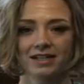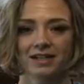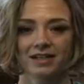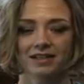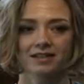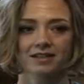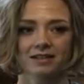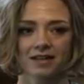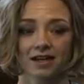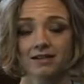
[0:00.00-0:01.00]
I think
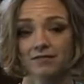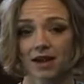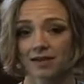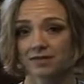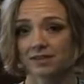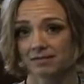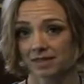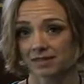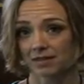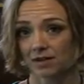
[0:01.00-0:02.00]
I've seen
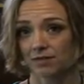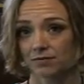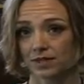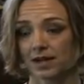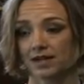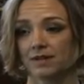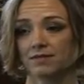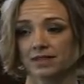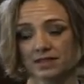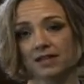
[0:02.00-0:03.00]
myself, when I get
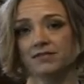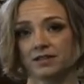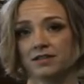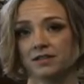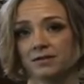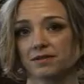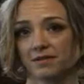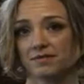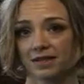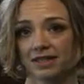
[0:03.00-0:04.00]
very tight-fisted with
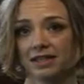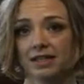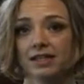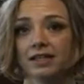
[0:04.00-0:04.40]
my money,